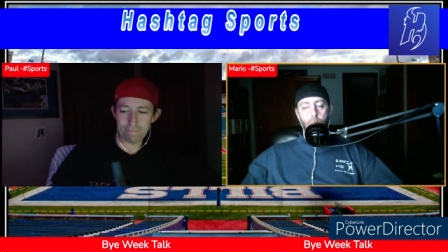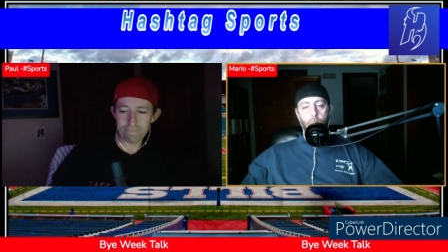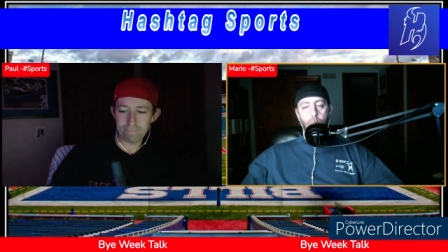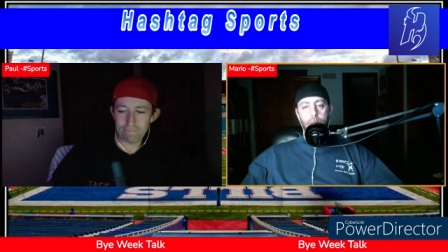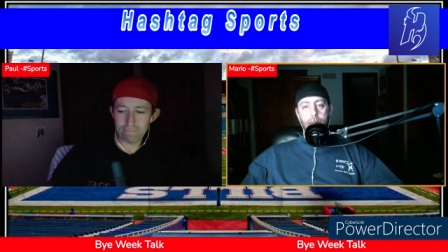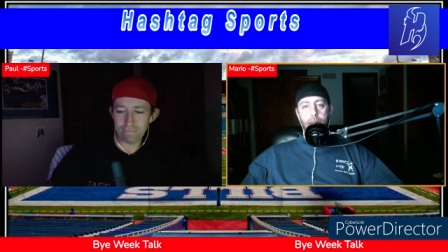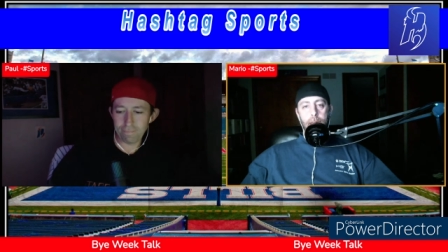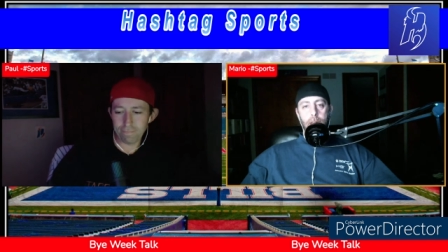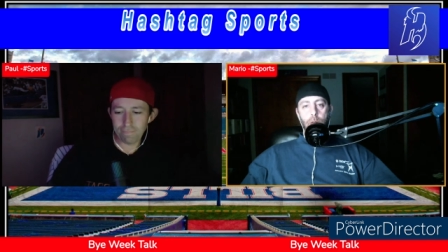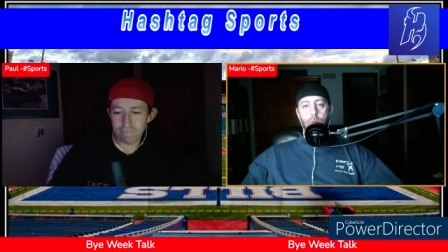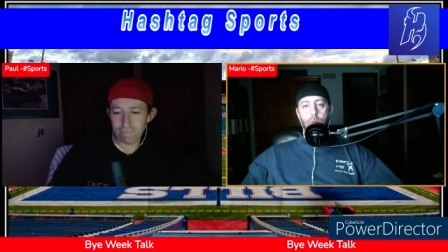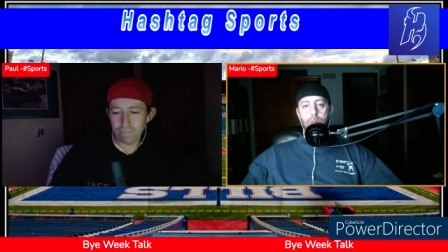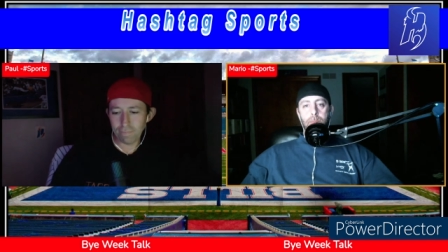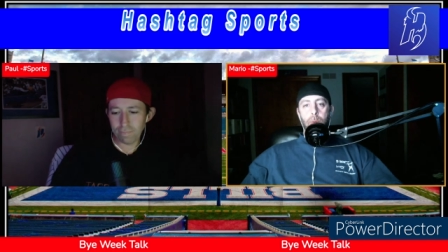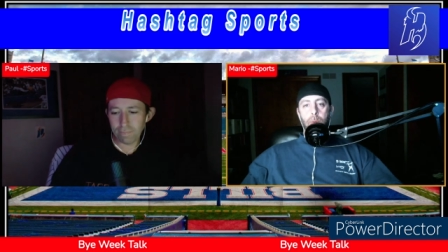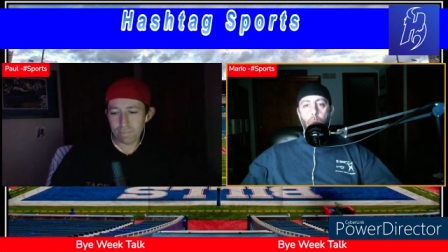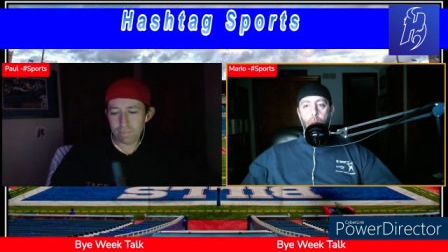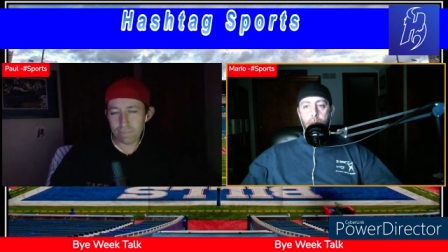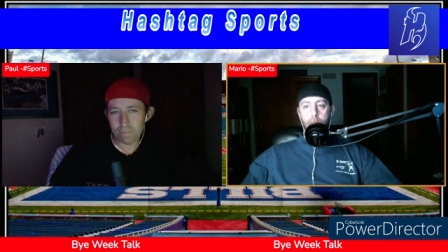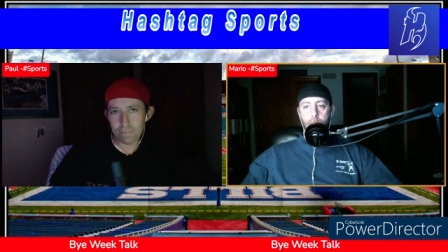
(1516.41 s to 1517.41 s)
when they used
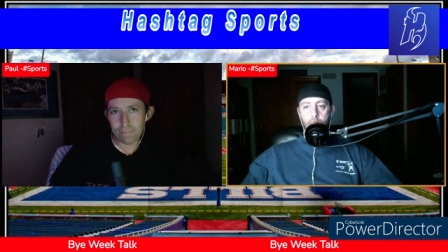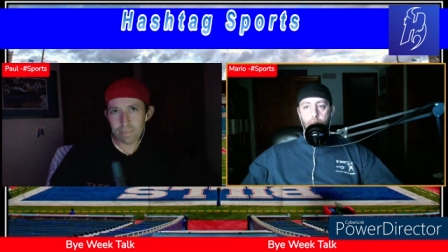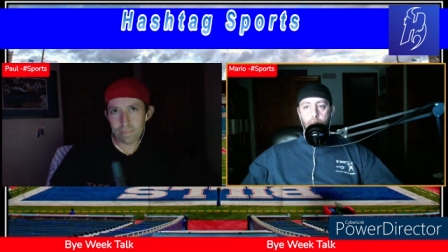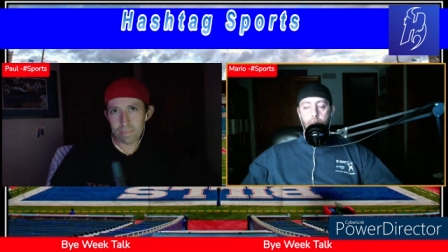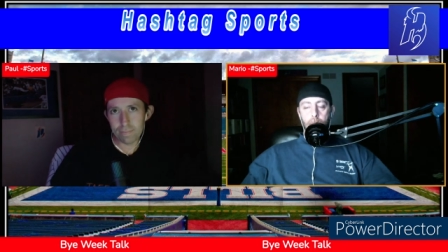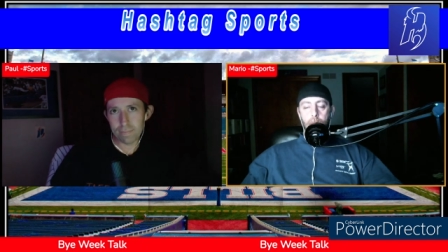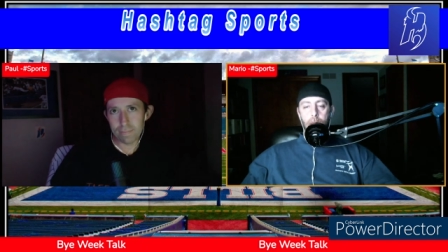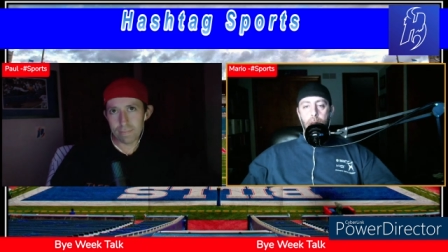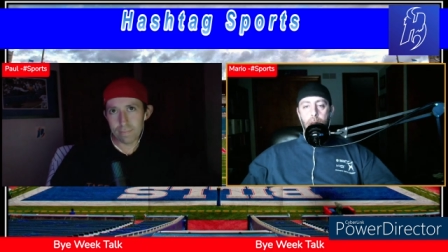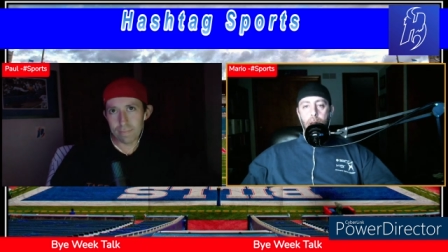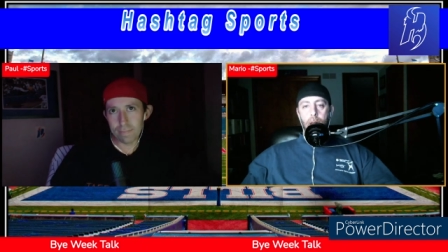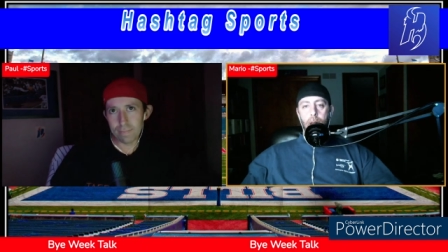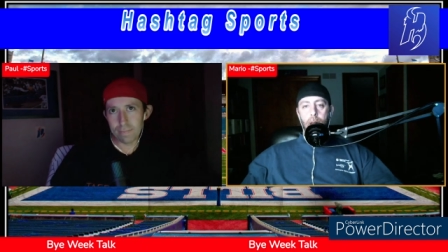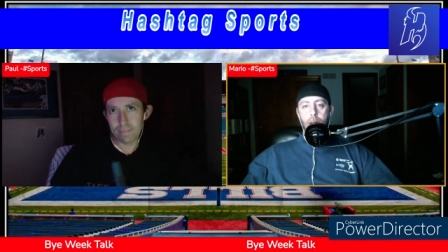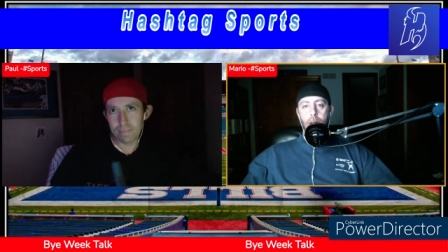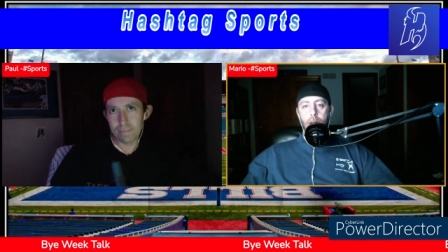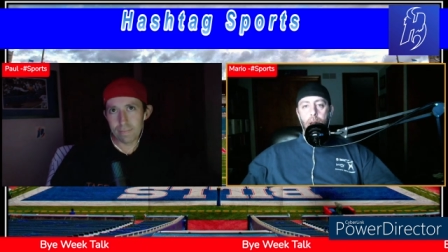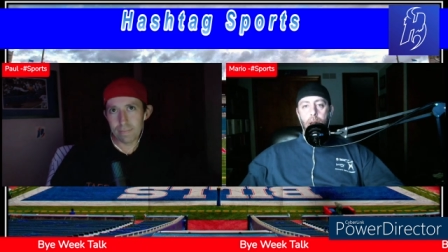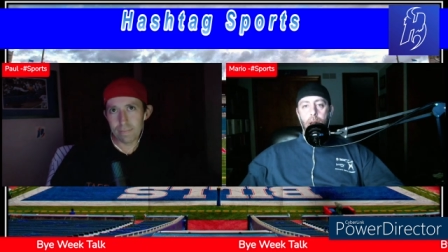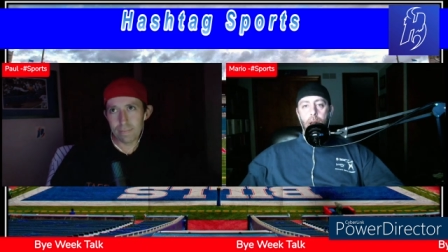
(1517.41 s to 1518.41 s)
Poyer.
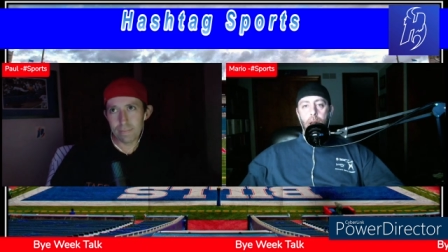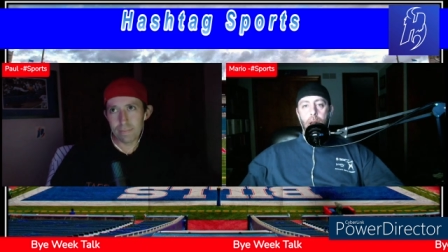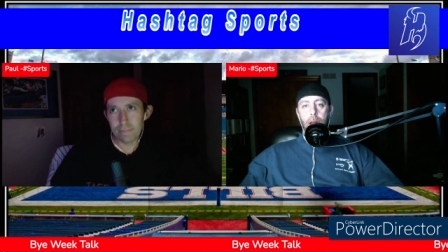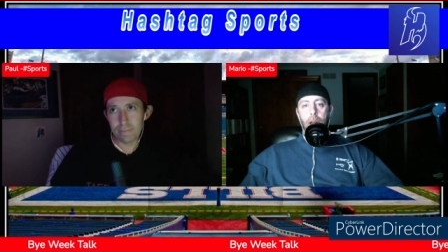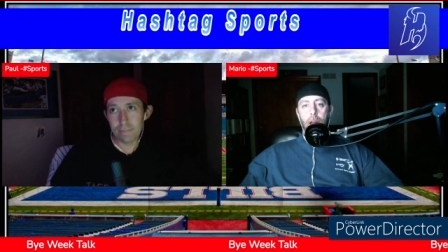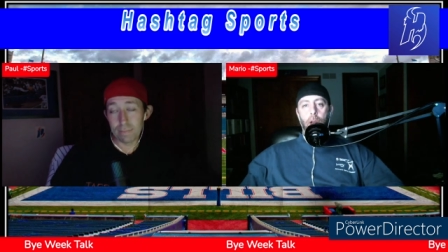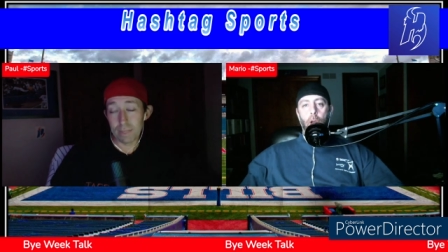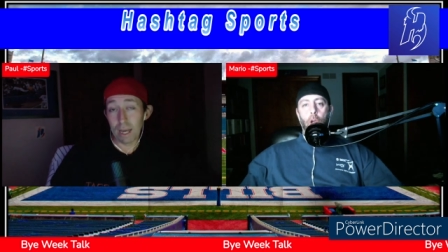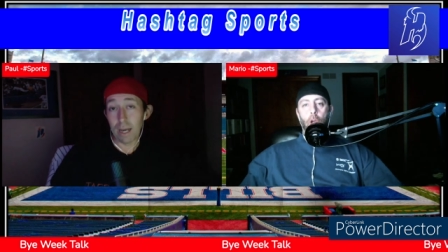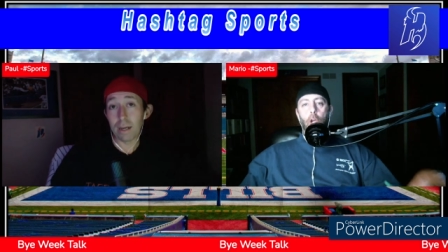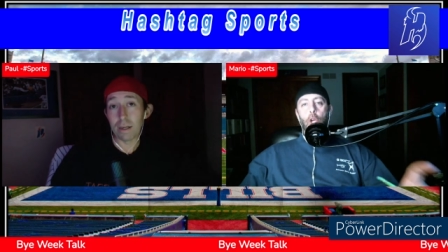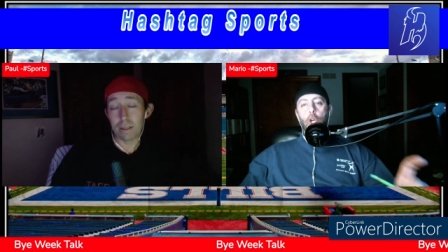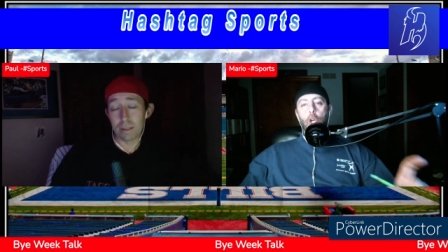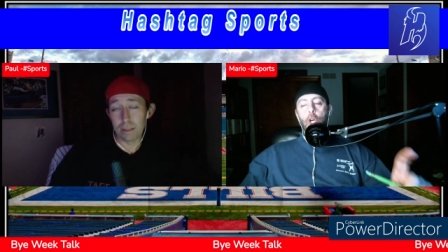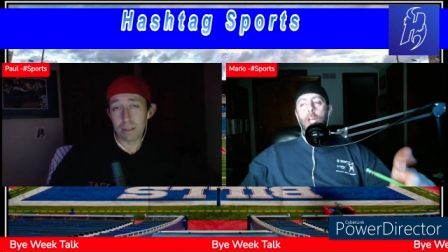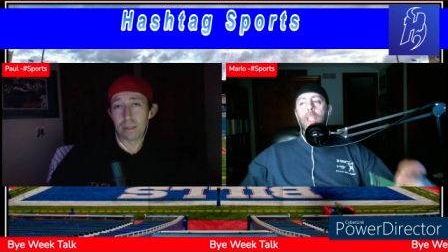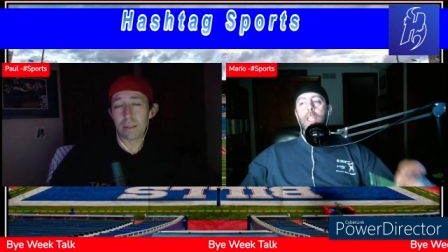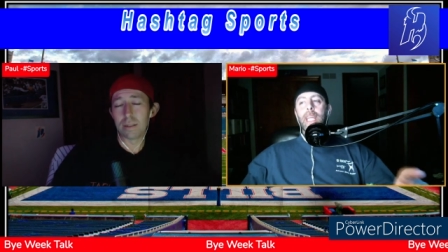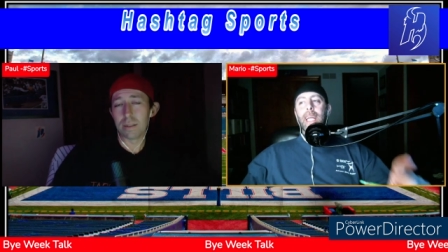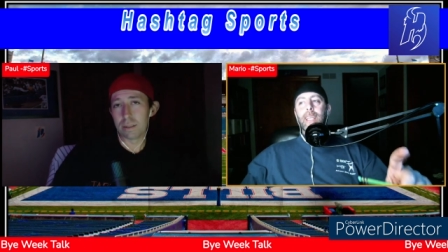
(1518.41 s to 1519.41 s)
Yeah.
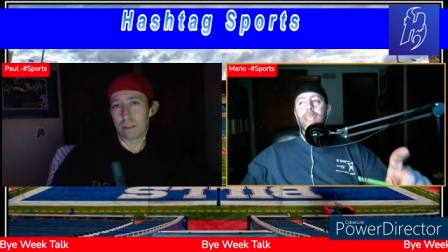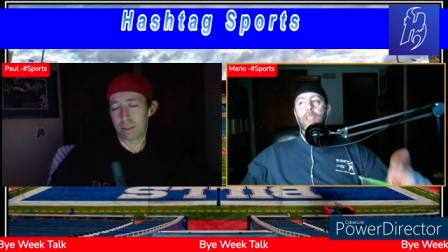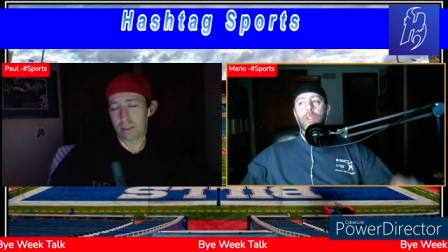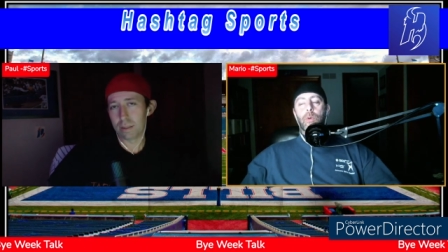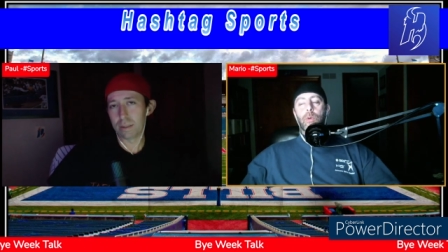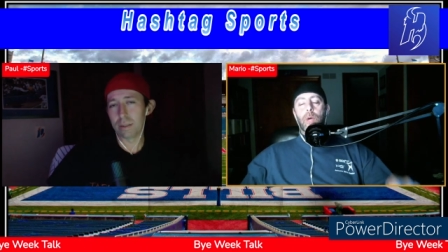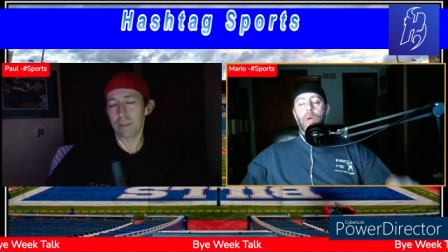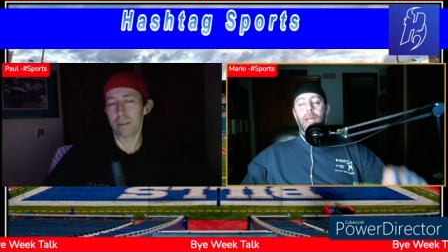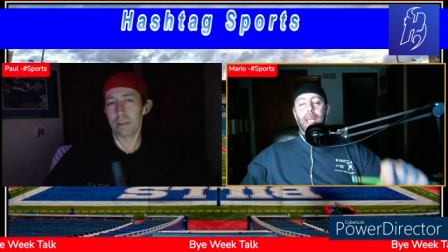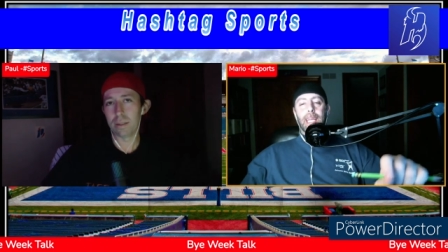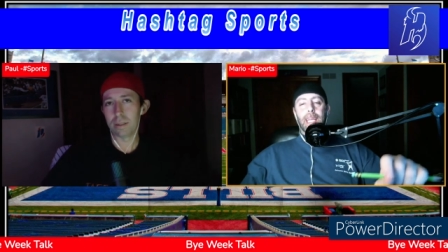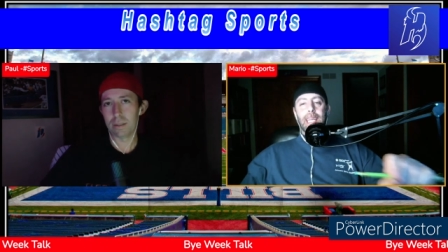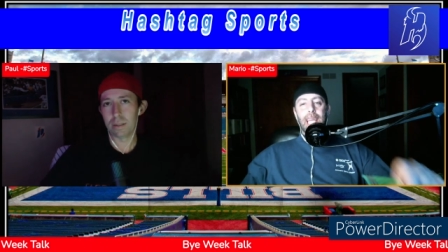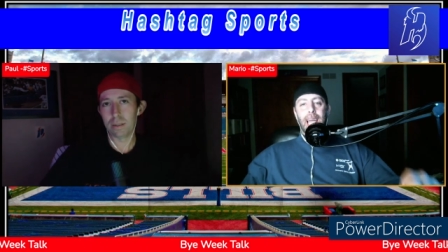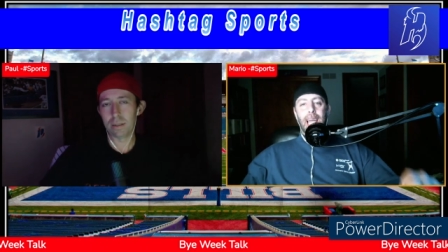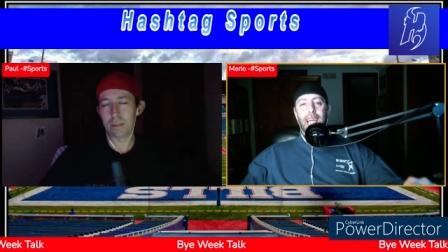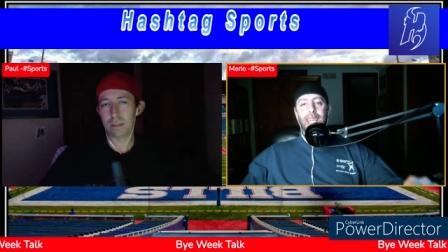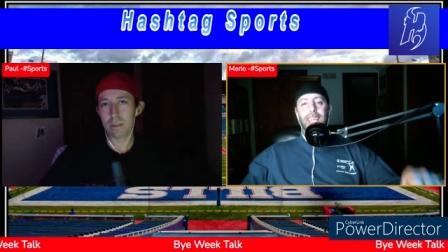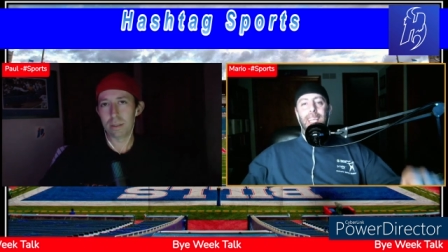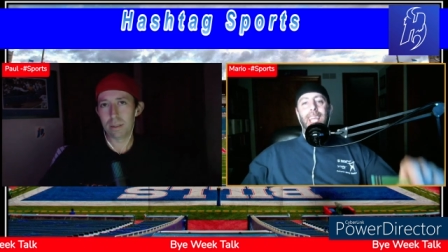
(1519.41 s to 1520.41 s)
Could they do it
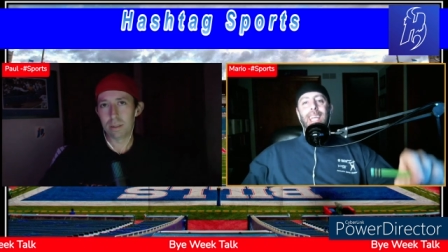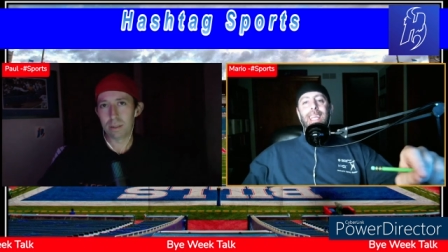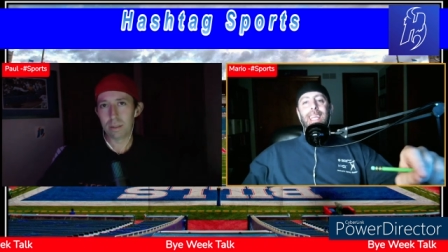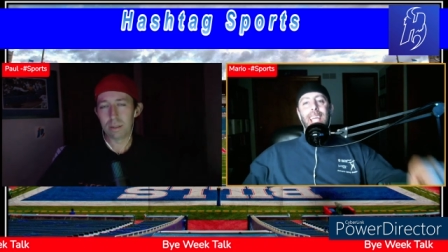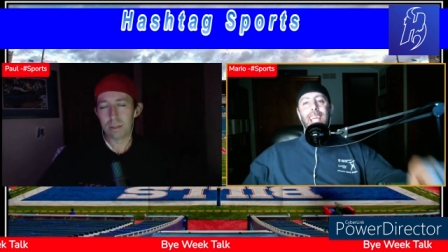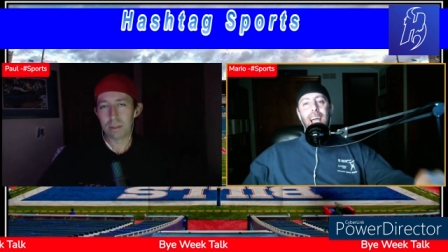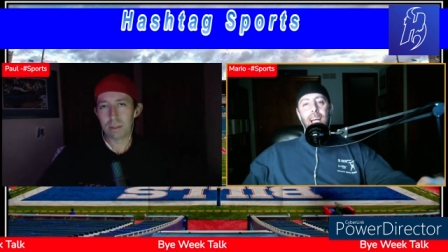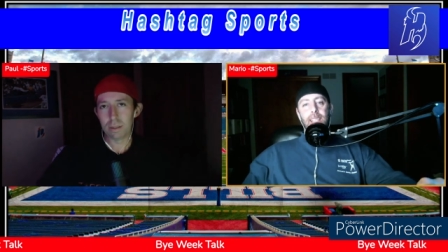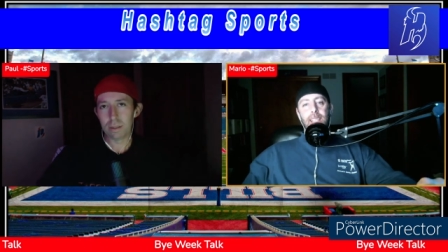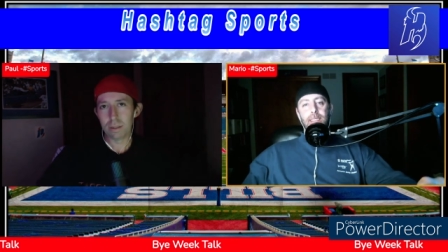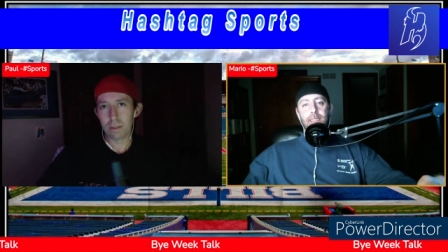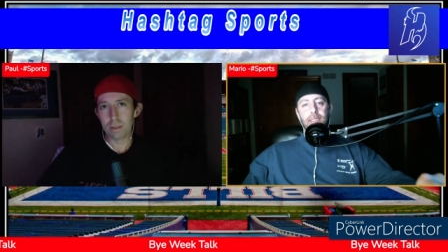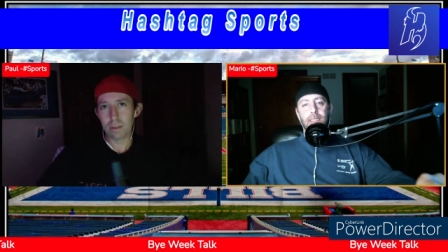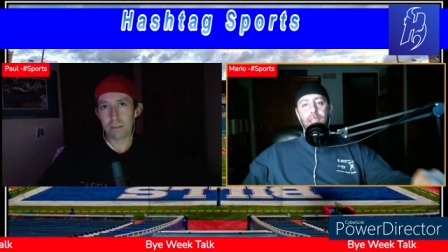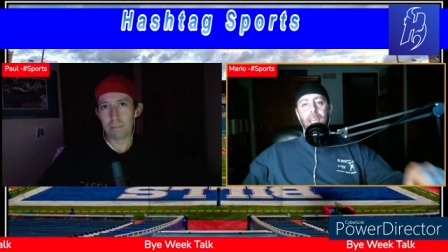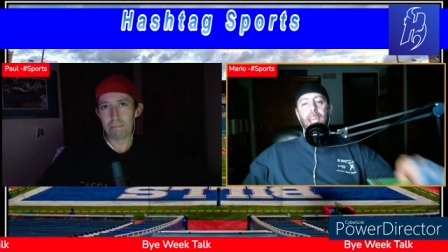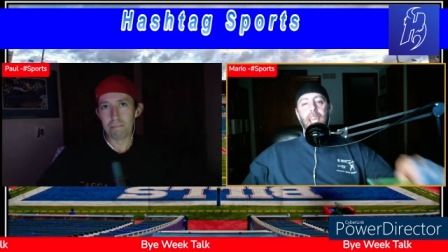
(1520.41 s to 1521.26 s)
again? Yes.